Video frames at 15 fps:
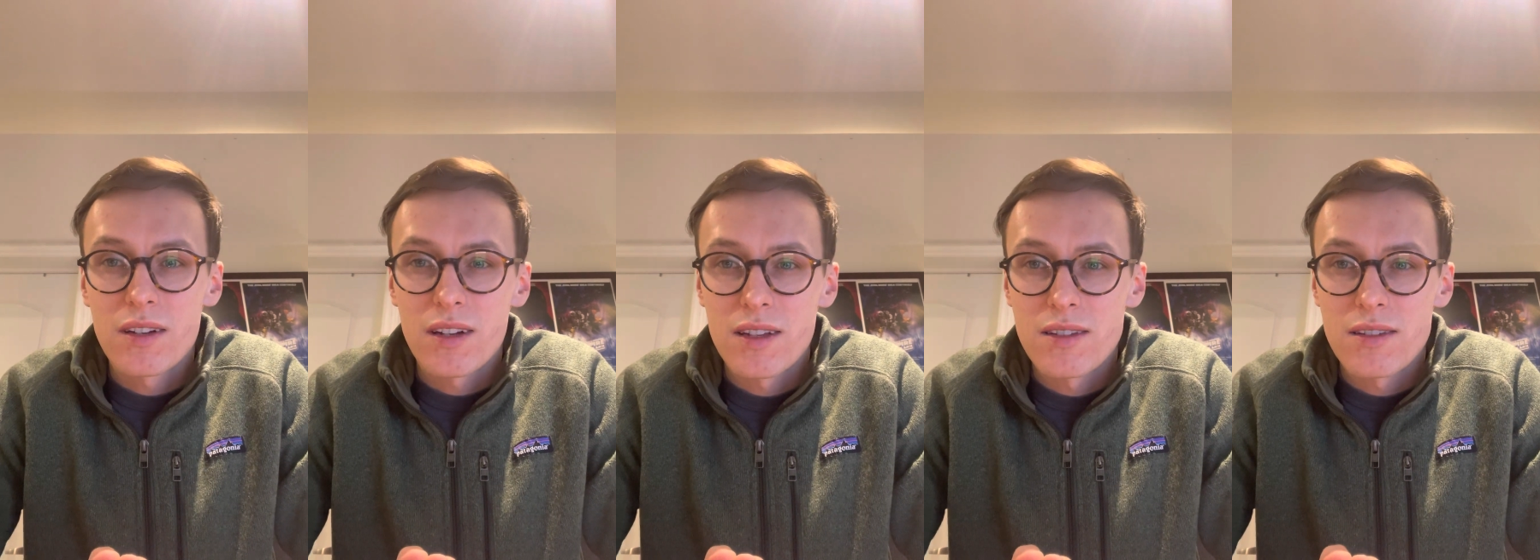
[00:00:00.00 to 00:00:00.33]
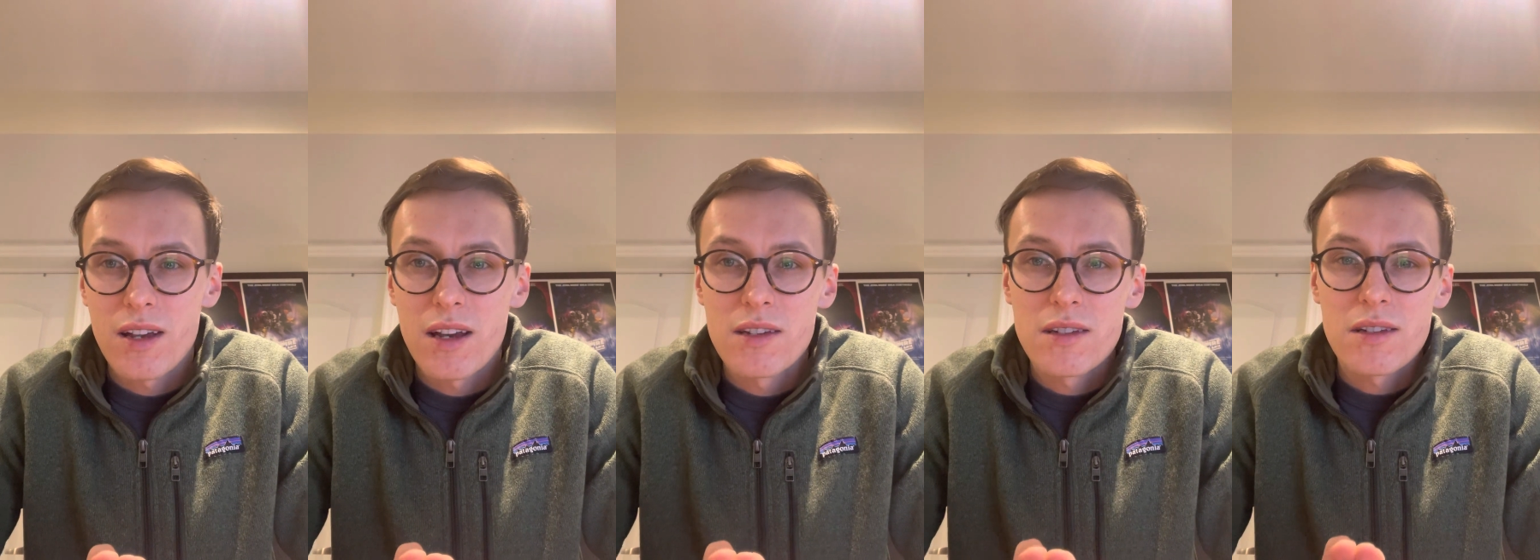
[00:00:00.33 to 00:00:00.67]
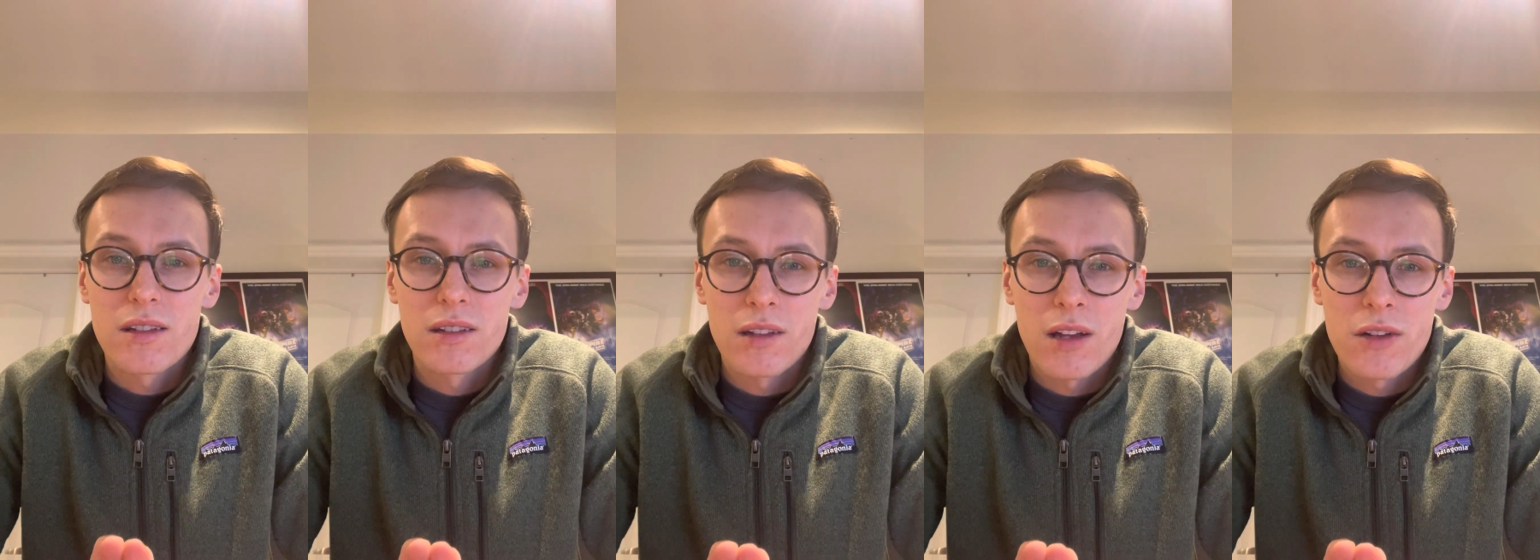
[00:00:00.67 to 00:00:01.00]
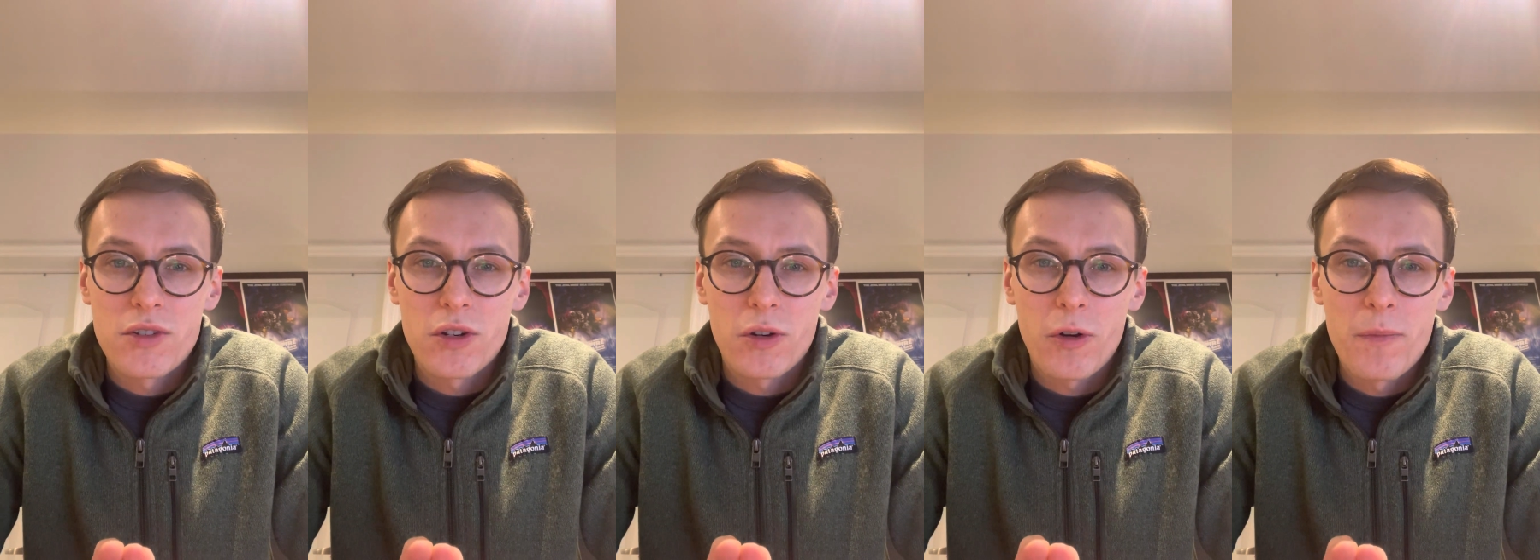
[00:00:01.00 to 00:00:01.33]
concise,
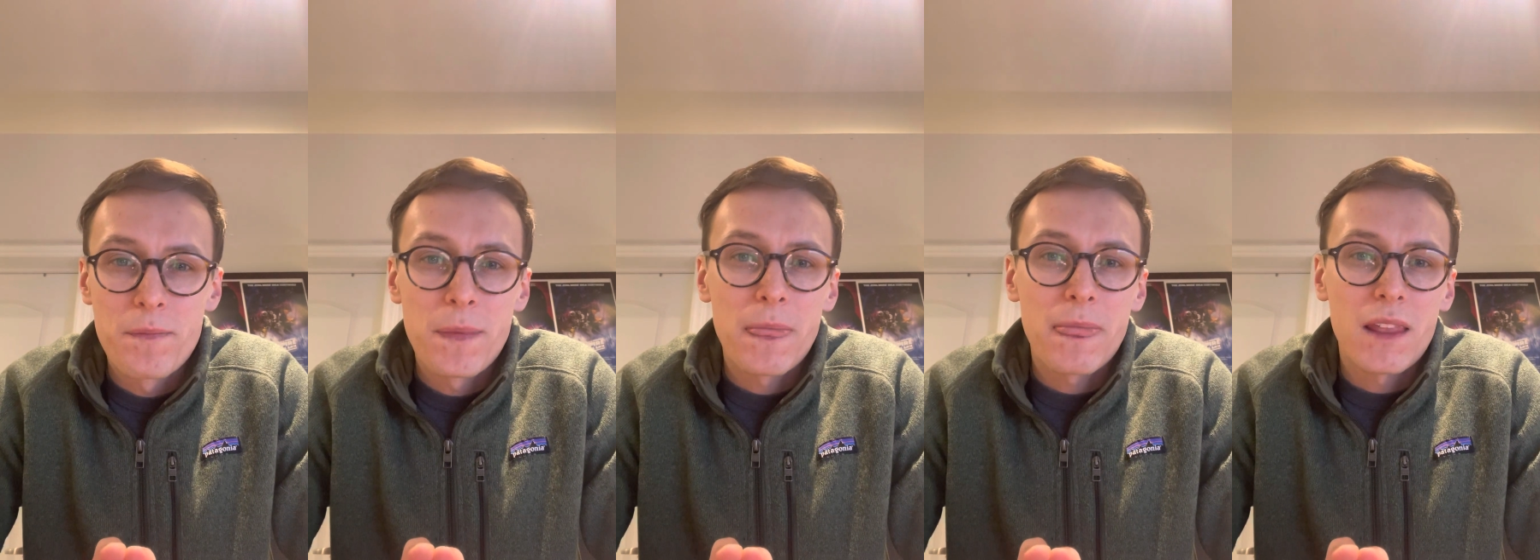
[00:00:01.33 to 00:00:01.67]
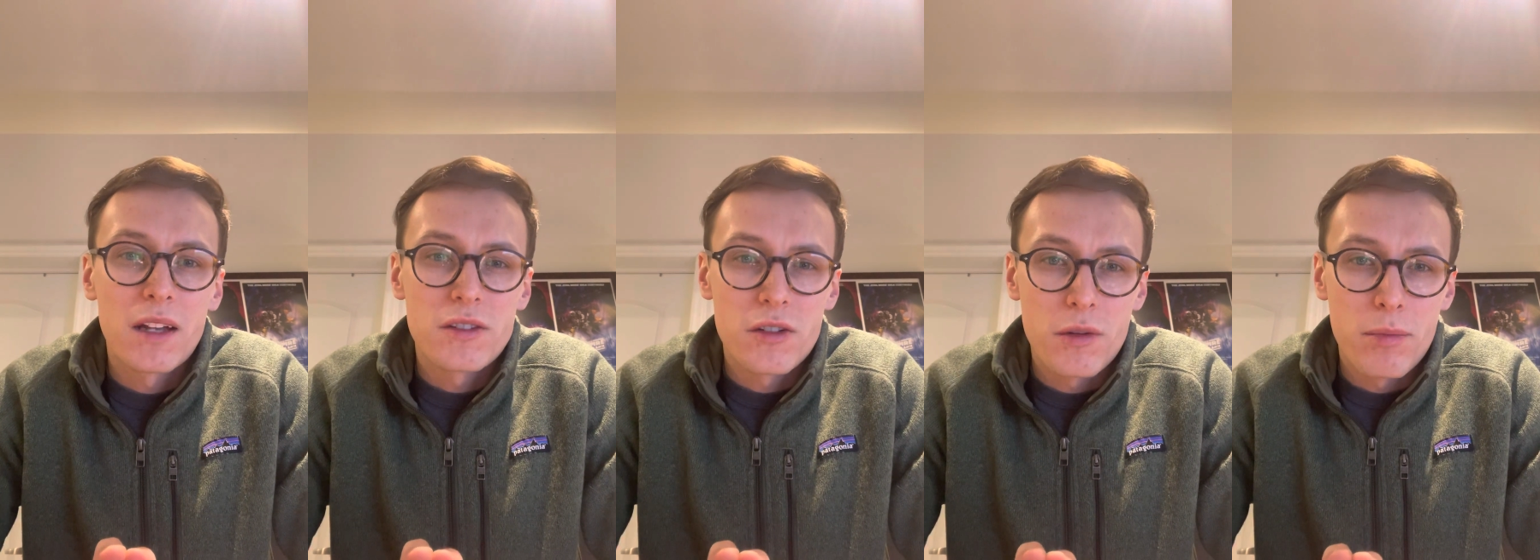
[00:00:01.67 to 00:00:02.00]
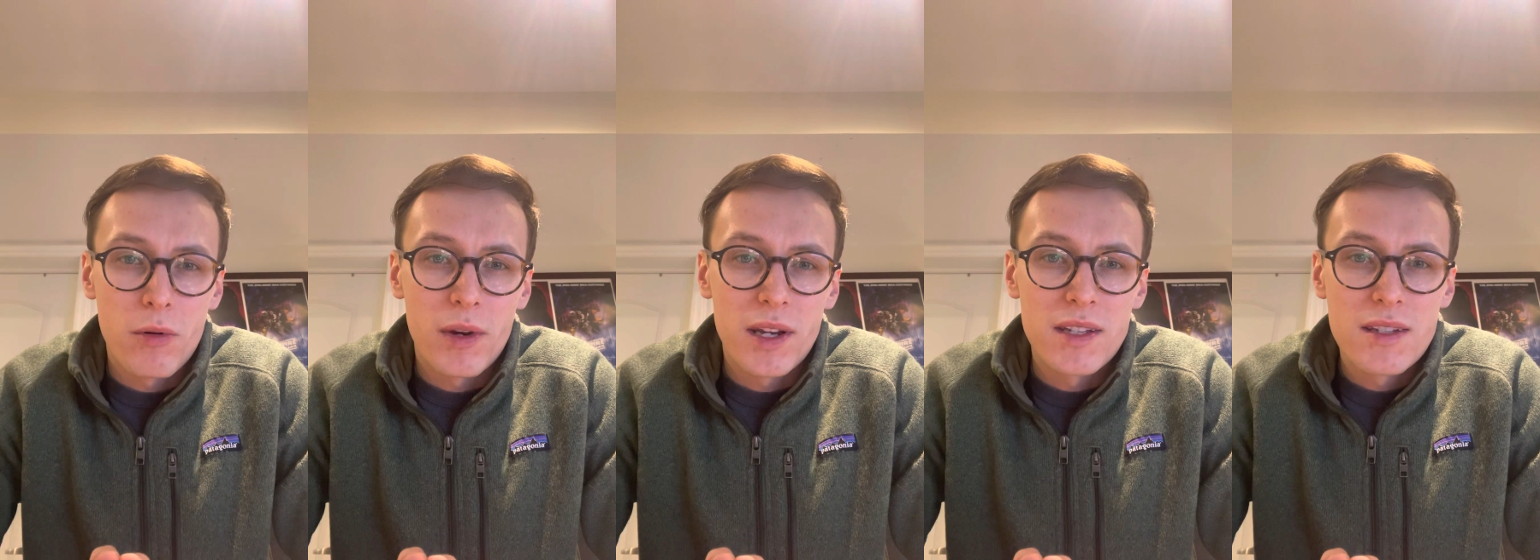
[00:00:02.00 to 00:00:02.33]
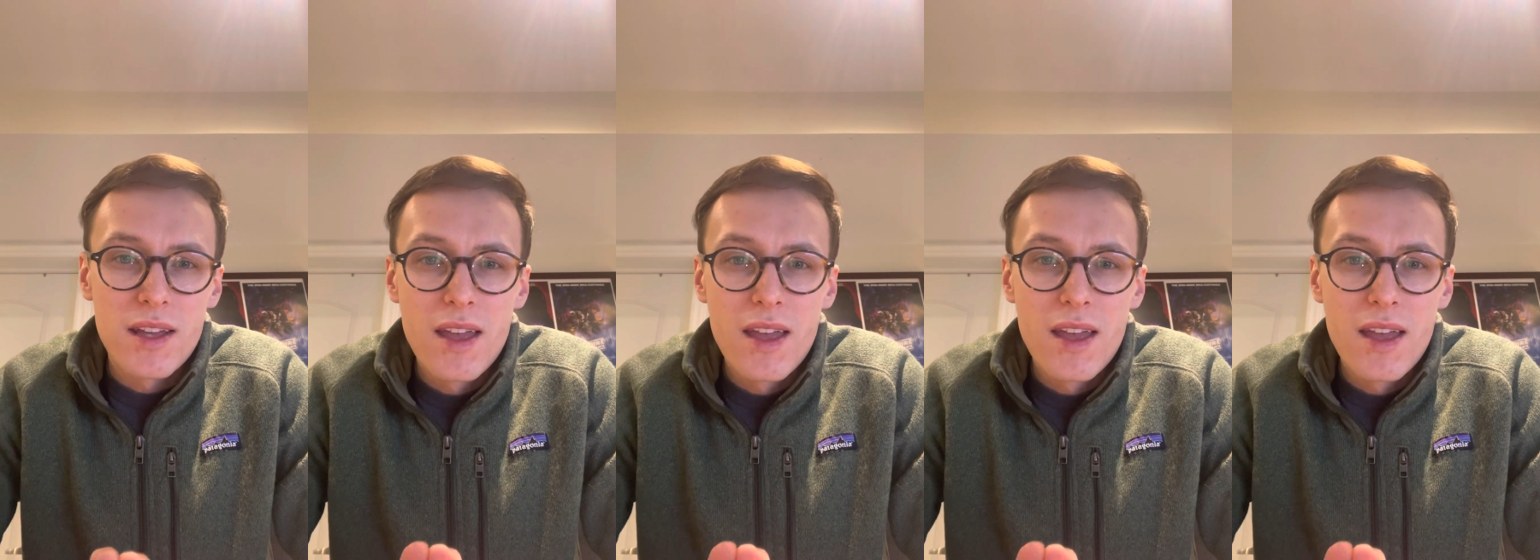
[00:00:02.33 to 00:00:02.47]
logical, and to the point.